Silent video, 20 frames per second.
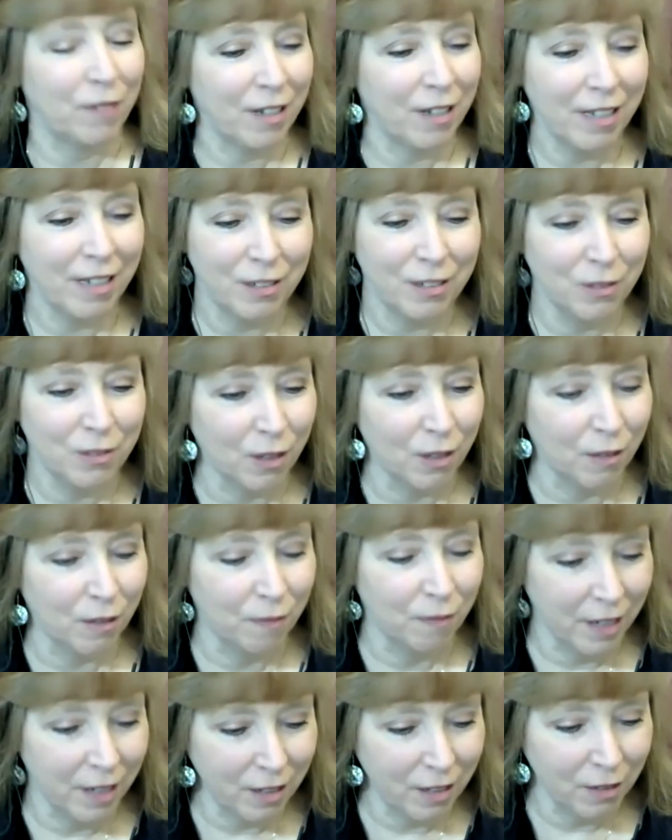Very cool.
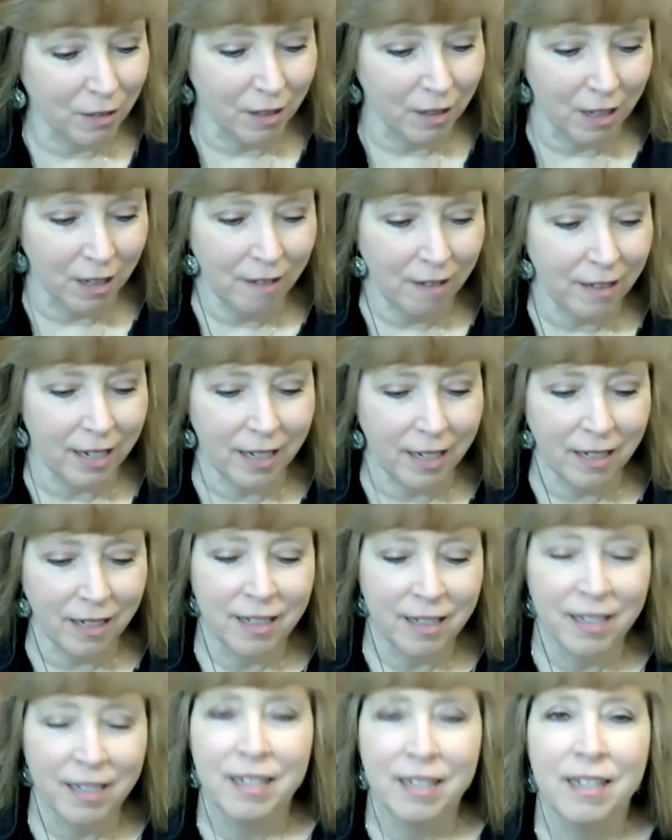Very cool. All right.
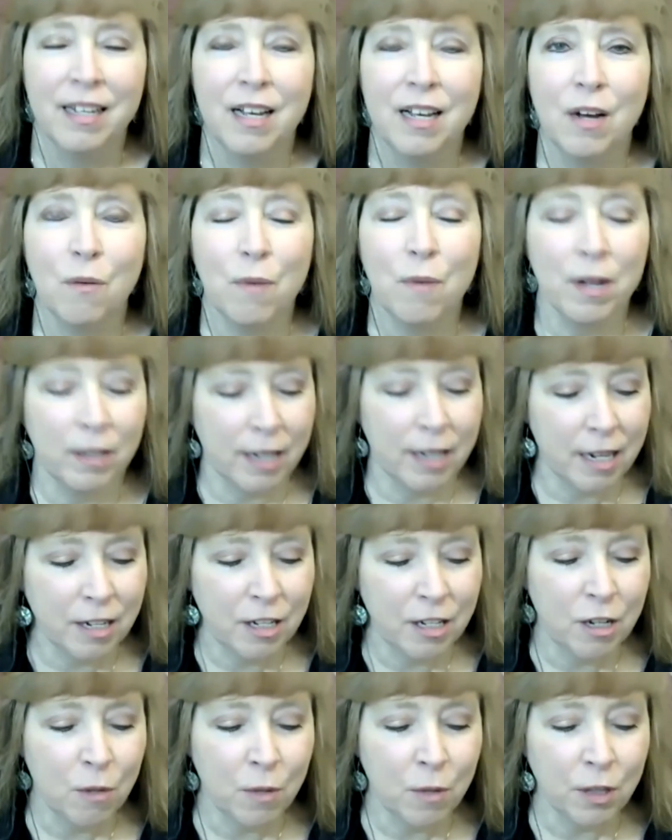Well,
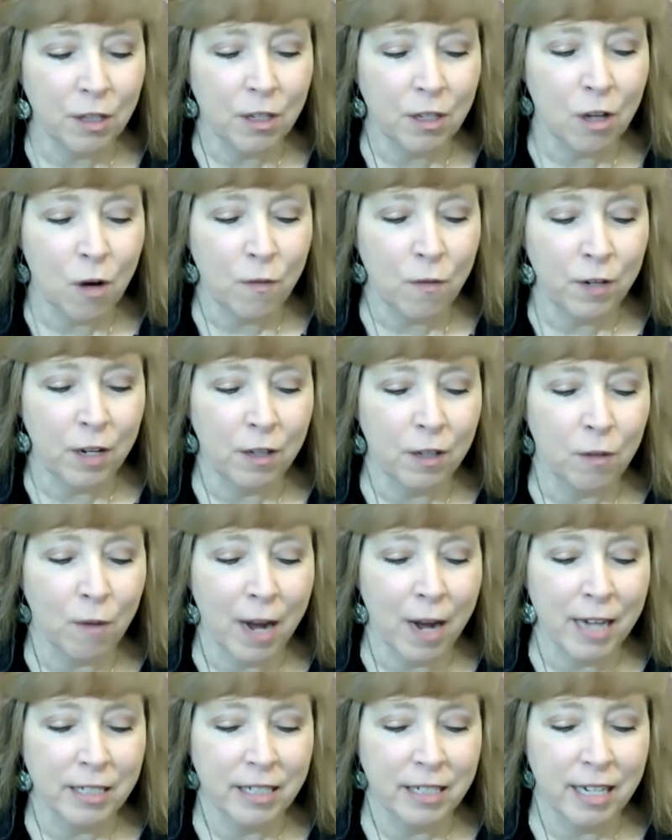you know, with COVID on the
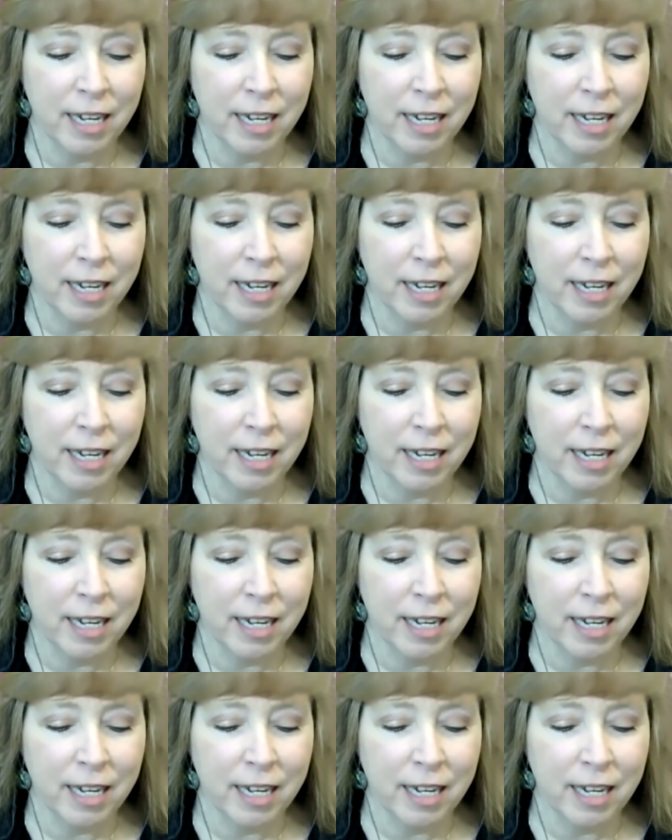rise